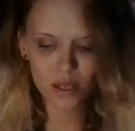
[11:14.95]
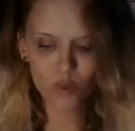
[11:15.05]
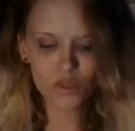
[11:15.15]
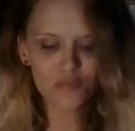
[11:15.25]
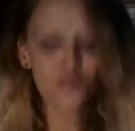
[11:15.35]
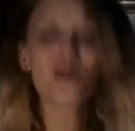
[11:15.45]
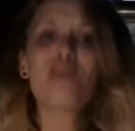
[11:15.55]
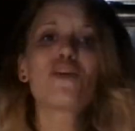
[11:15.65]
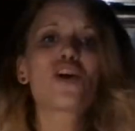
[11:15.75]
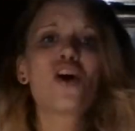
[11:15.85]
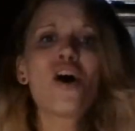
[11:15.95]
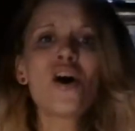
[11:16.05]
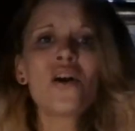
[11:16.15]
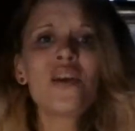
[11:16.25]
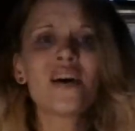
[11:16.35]
was forever
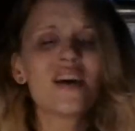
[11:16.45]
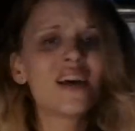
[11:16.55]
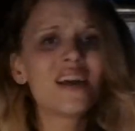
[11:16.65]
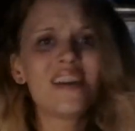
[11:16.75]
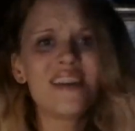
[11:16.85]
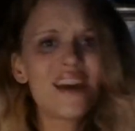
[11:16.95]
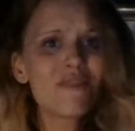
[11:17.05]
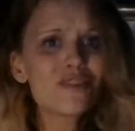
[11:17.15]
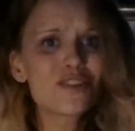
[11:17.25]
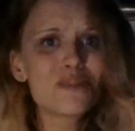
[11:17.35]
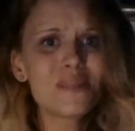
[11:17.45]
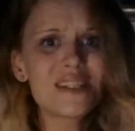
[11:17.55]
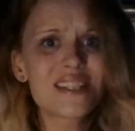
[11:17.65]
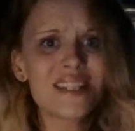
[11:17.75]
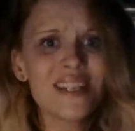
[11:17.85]
gone, never to be
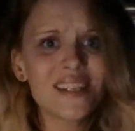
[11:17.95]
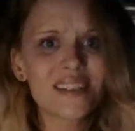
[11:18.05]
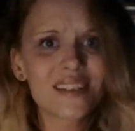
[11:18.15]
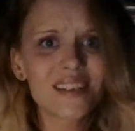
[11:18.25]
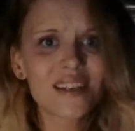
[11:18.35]
seen.